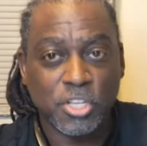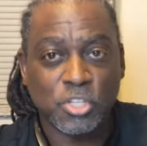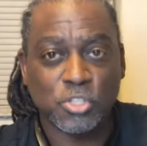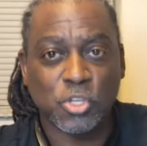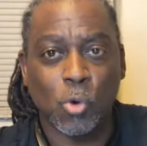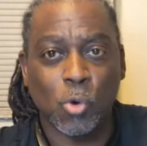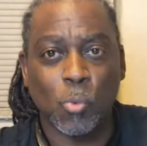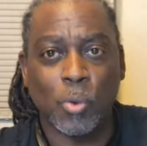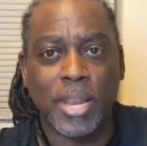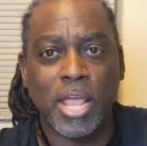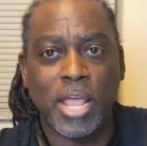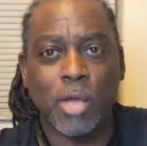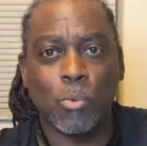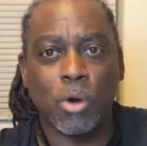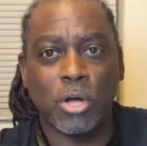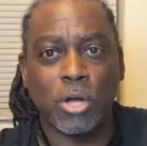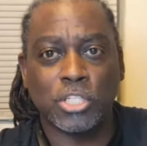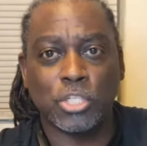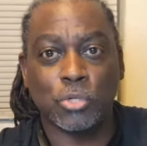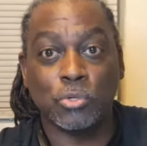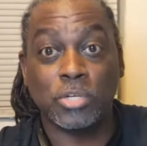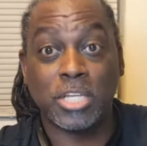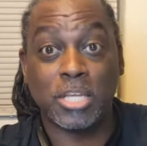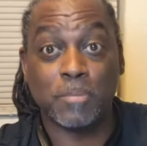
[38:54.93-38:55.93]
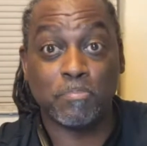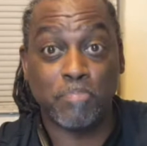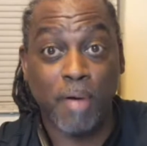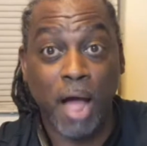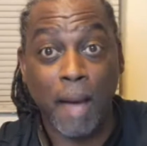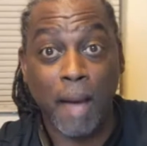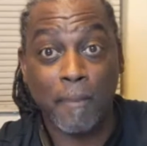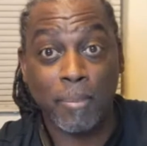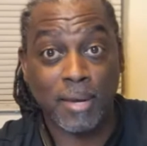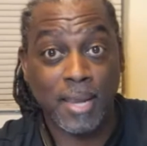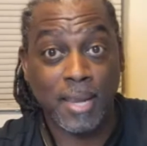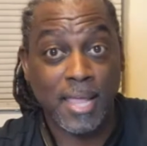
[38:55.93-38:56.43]
So when they want to
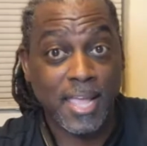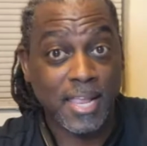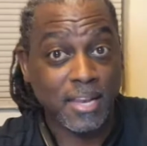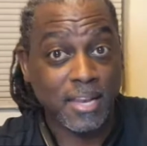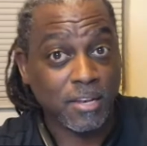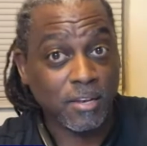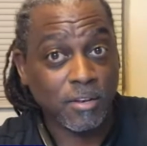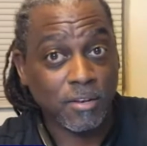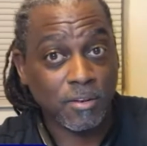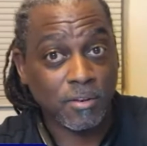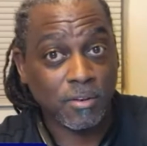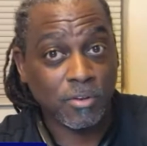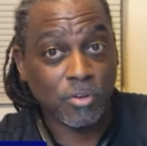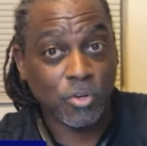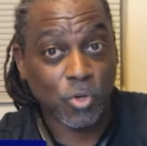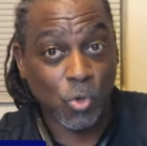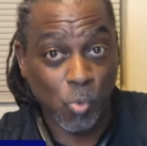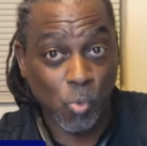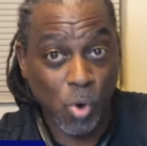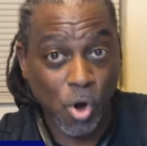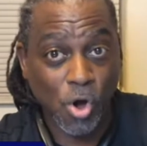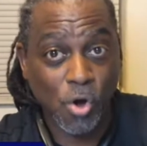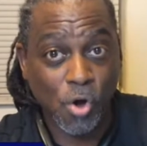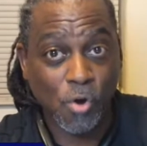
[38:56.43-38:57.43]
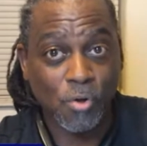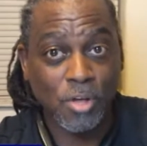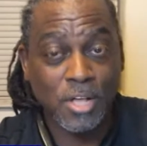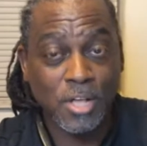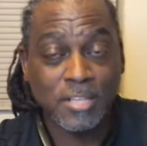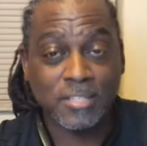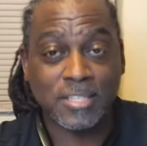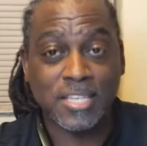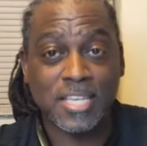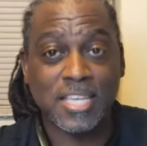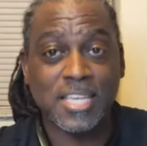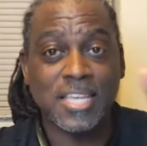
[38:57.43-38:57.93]
depopulate the world,
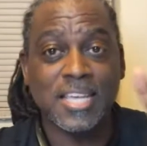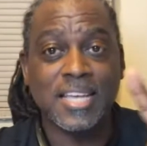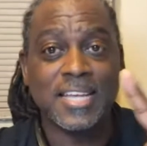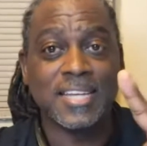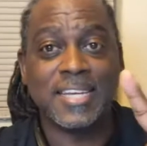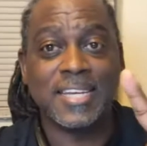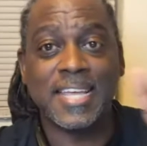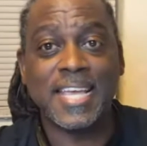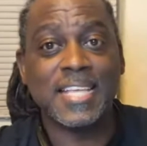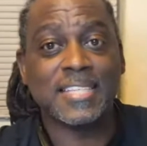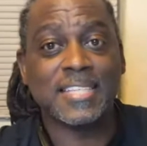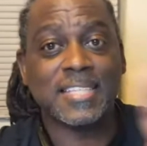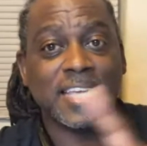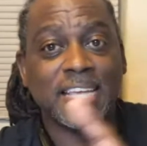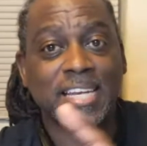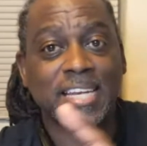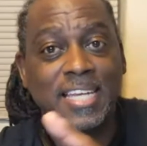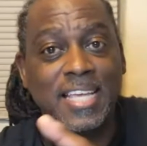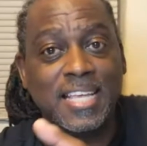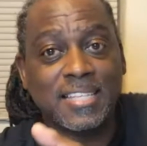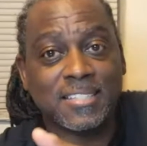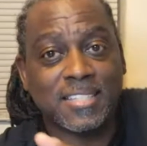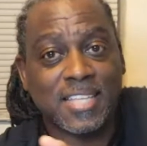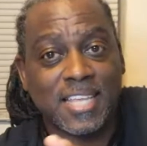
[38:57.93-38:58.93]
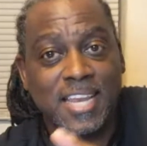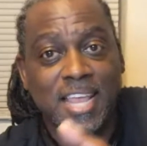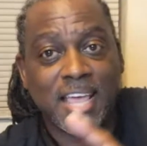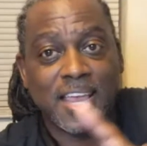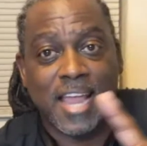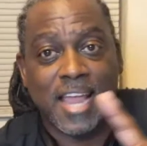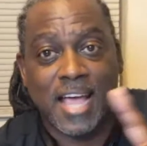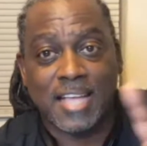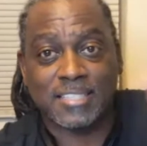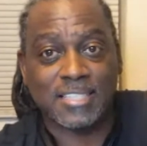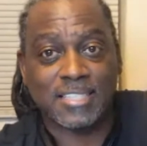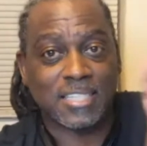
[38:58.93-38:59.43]
see, these elites, they're
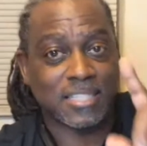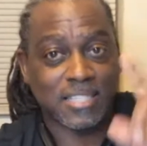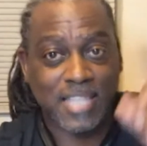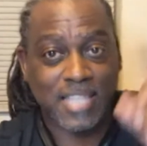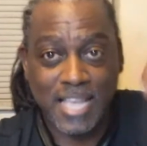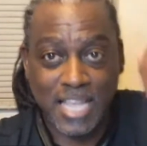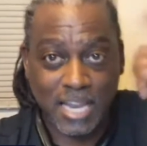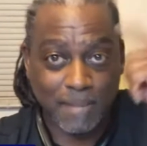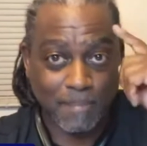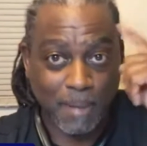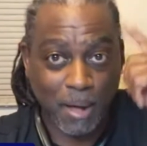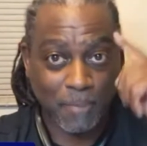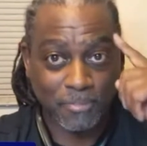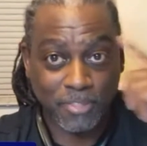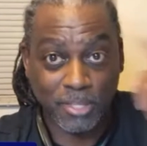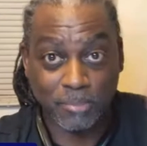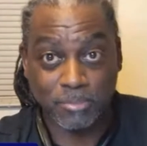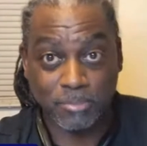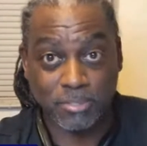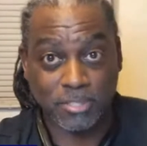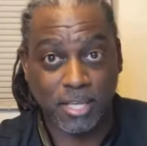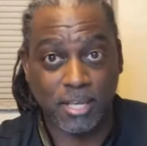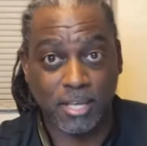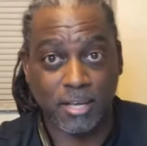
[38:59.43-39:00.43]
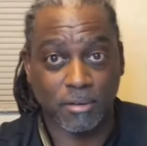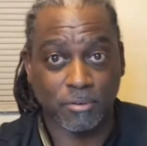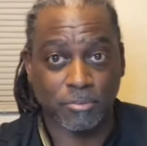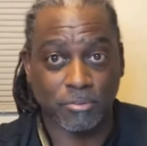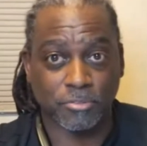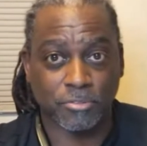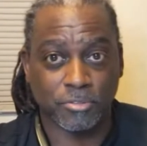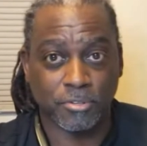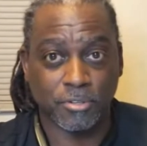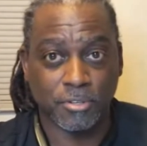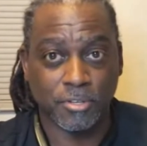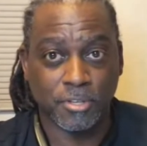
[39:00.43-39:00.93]
not just thinking about
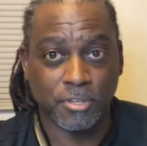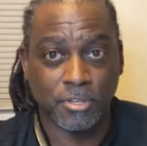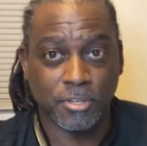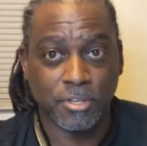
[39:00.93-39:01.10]
themselves.